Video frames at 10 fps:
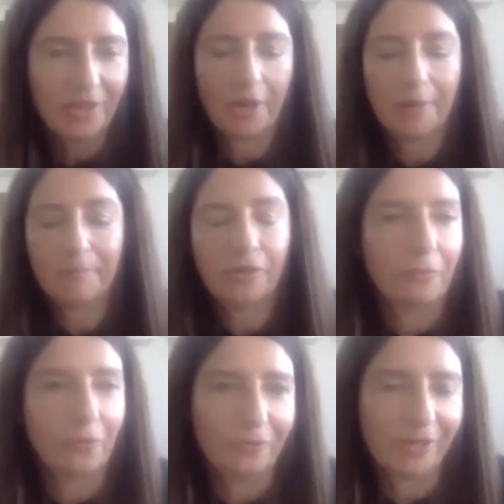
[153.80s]
on a
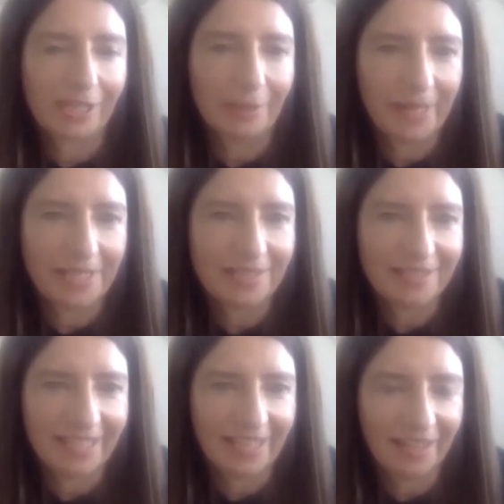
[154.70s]
more regular basis
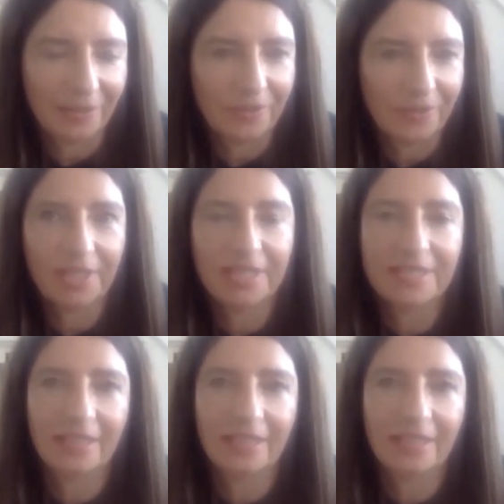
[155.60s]
than otherwise.